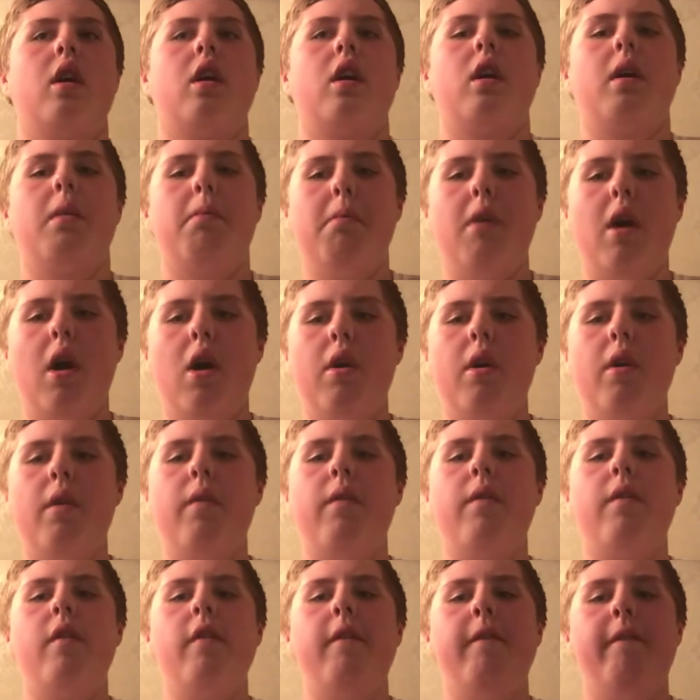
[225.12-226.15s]
Komodo
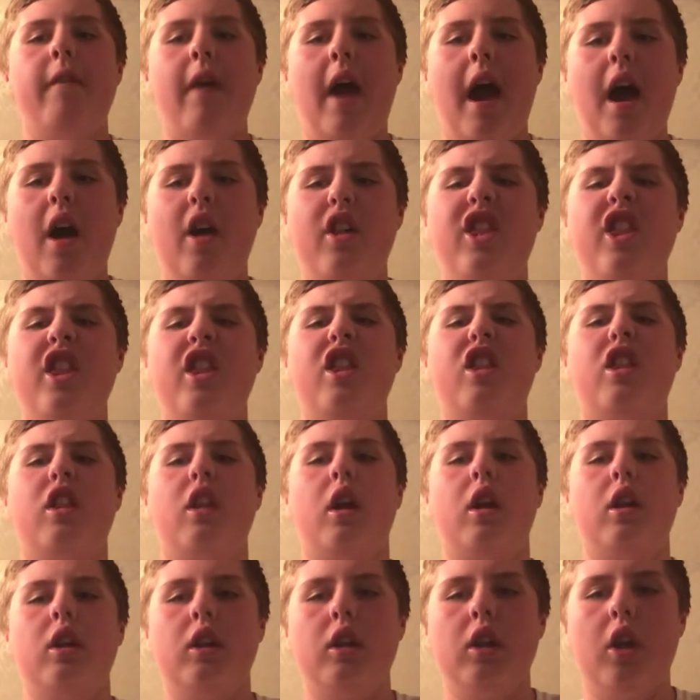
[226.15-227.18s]
3000's the
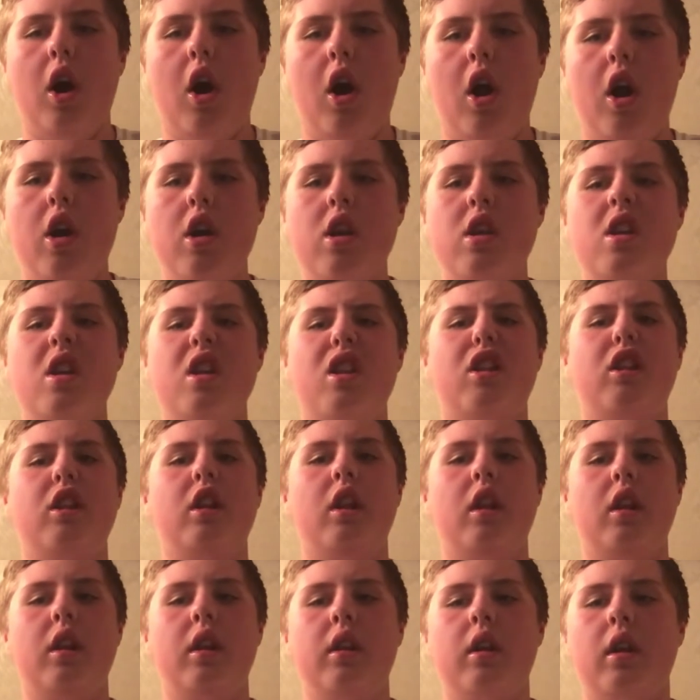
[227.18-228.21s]
largest.
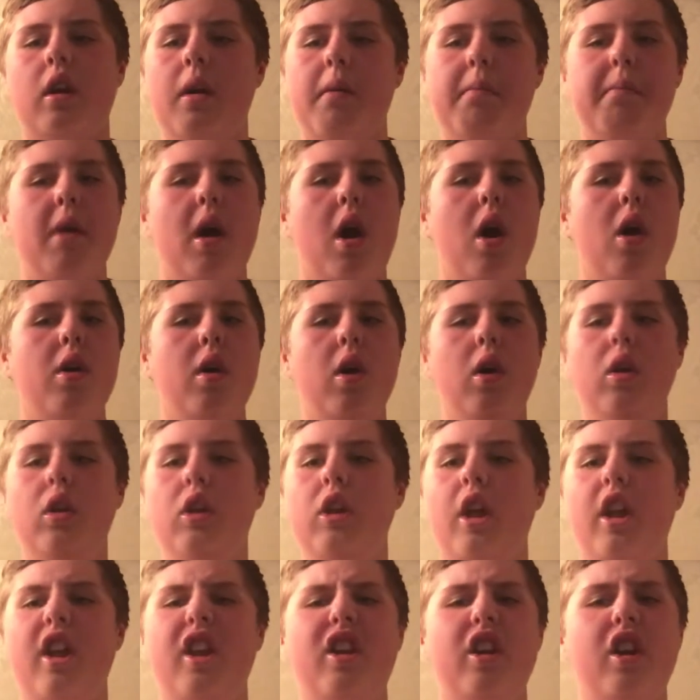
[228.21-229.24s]
Komodo
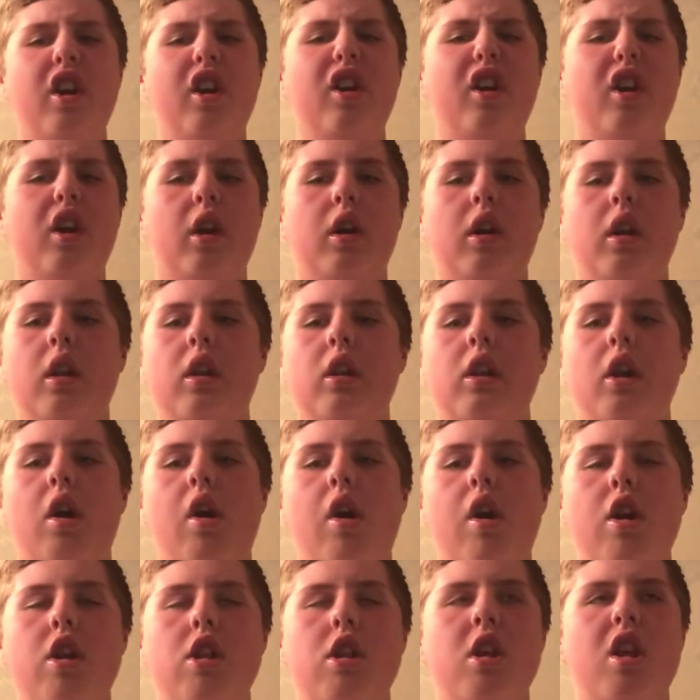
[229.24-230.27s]
lizards are the
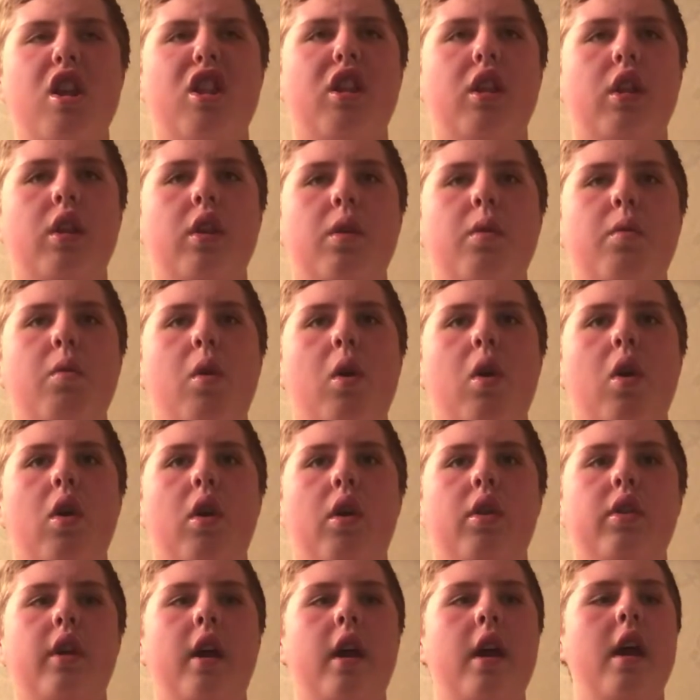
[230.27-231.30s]
largest in the
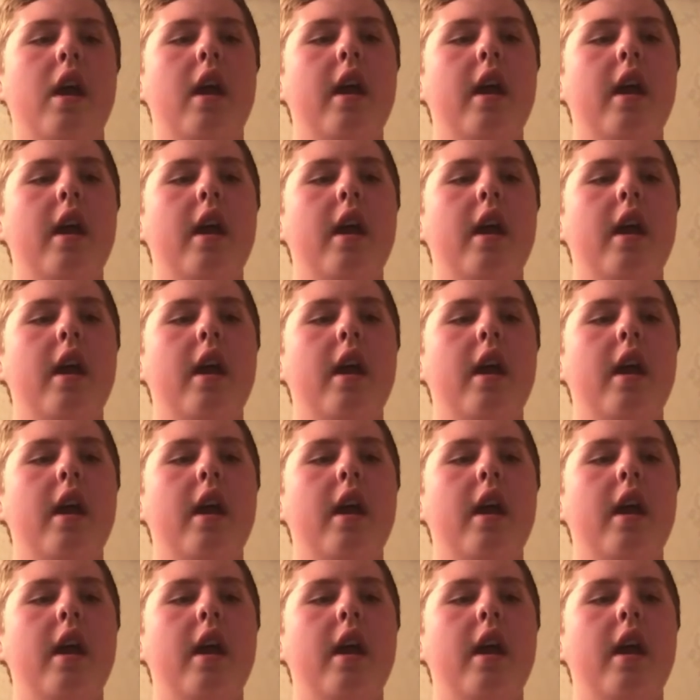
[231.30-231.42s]
world.